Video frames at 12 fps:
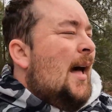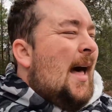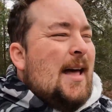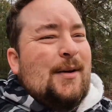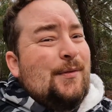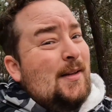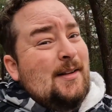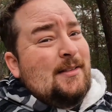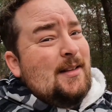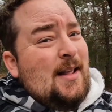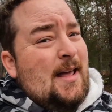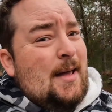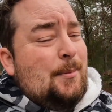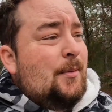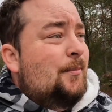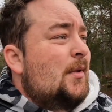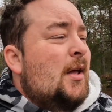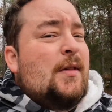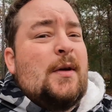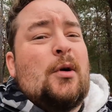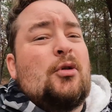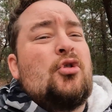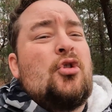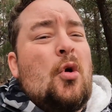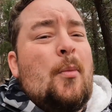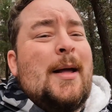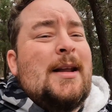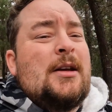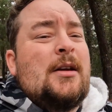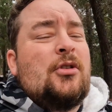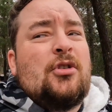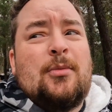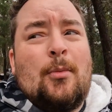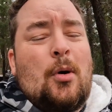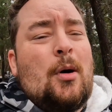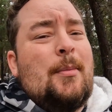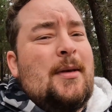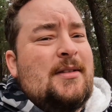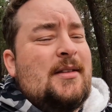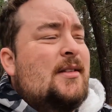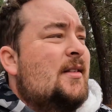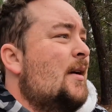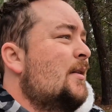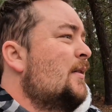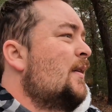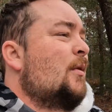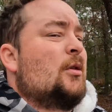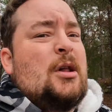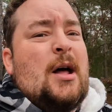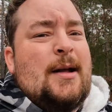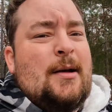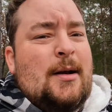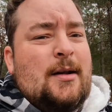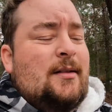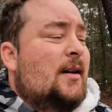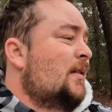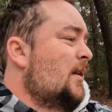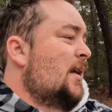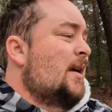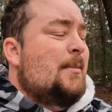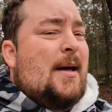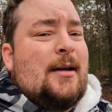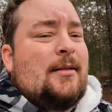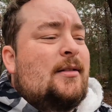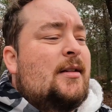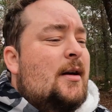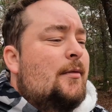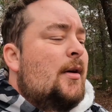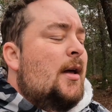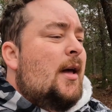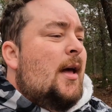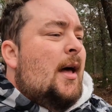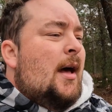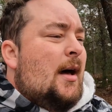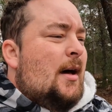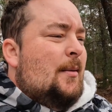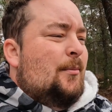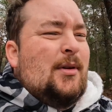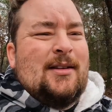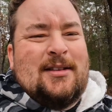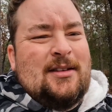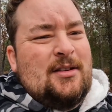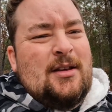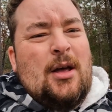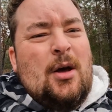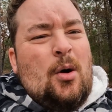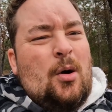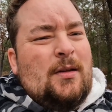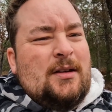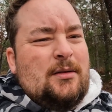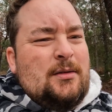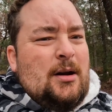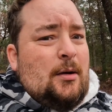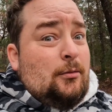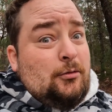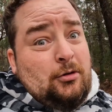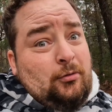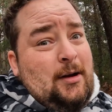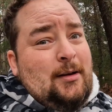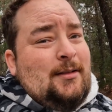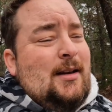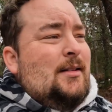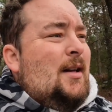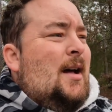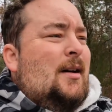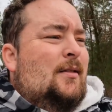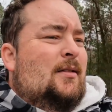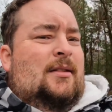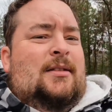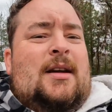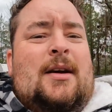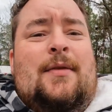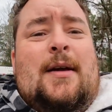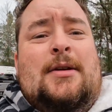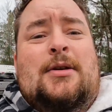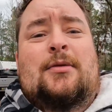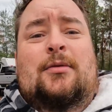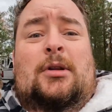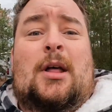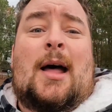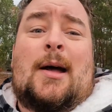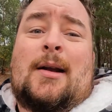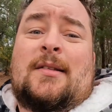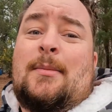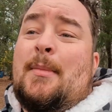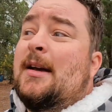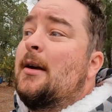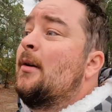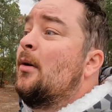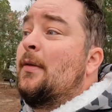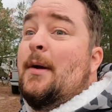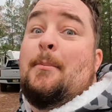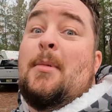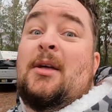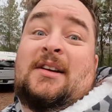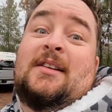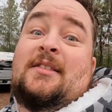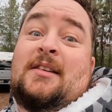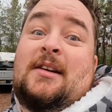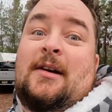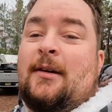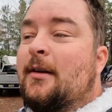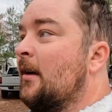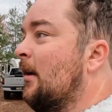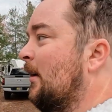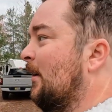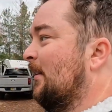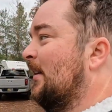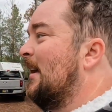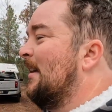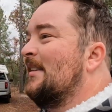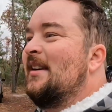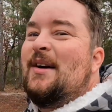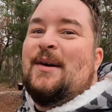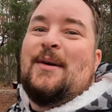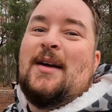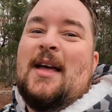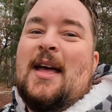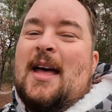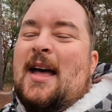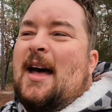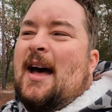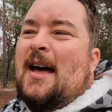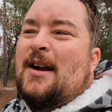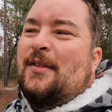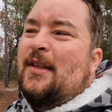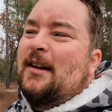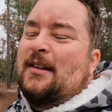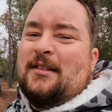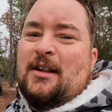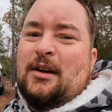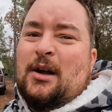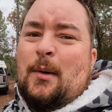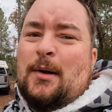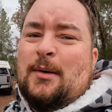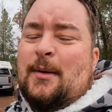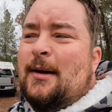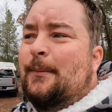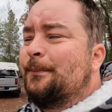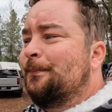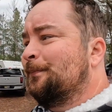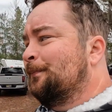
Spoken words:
I don't think it's going to happen. There are so many small businesses out here that rely on it to get the name out and stuff. Plus, there's all these, just regular TikTokers and stuff that you rely on it to make their millions a year. So, I don't think it's going to go anywhere.